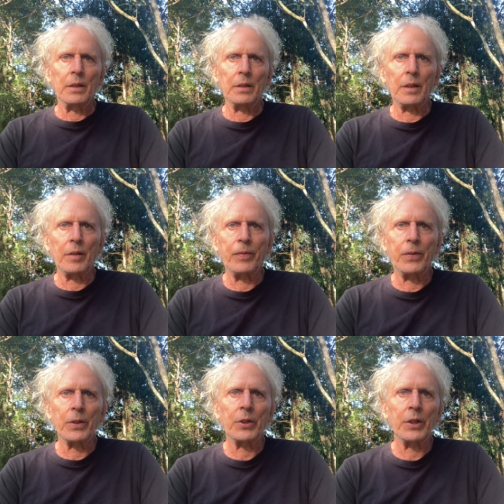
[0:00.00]

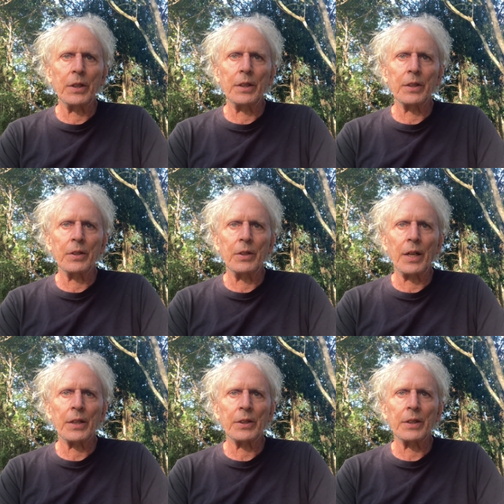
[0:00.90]
unfortunately there's no
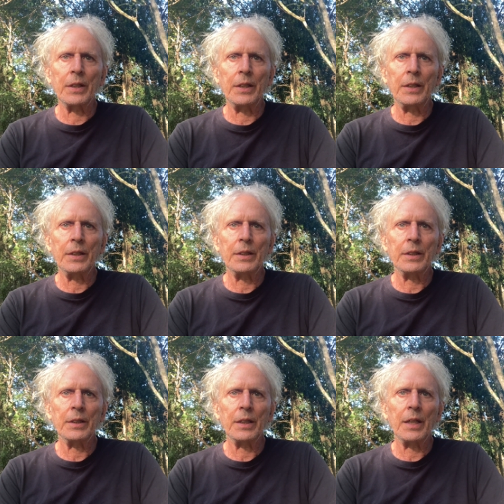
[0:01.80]
action
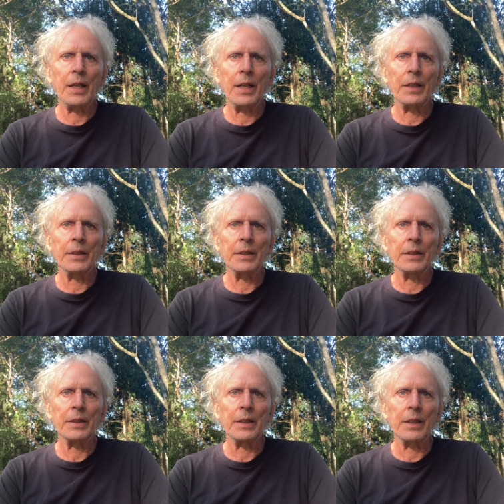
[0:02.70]
here,
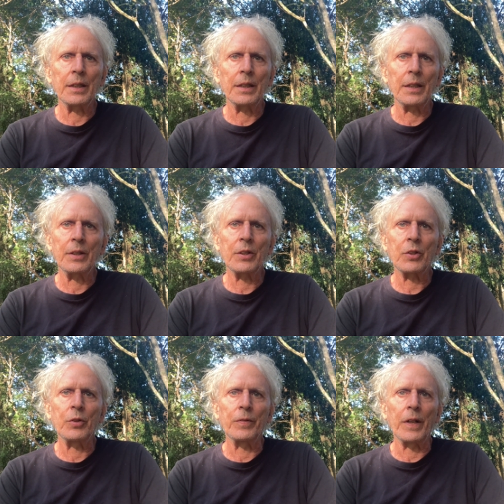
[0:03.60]
and it's just
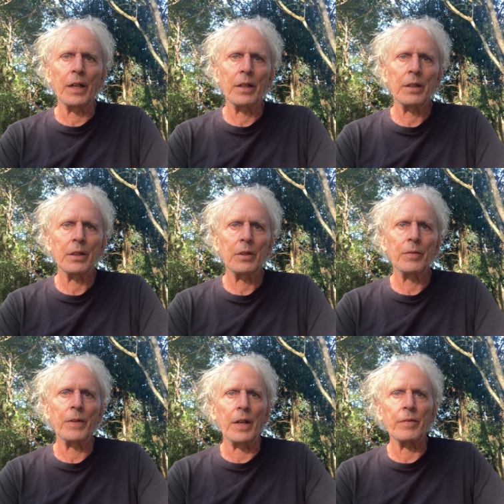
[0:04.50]
too far
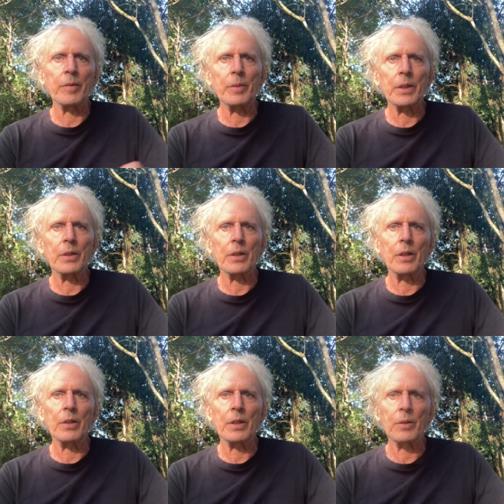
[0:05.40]
for me to go
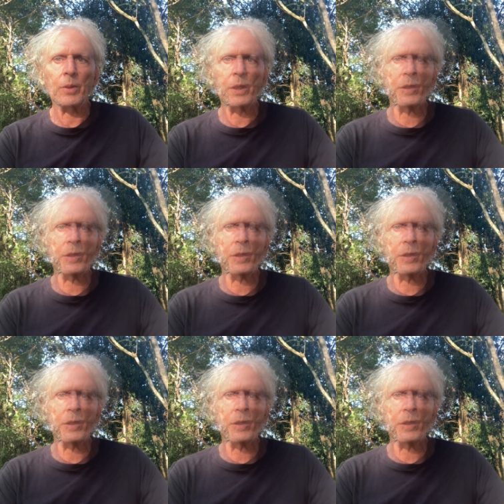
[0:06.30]
anyway.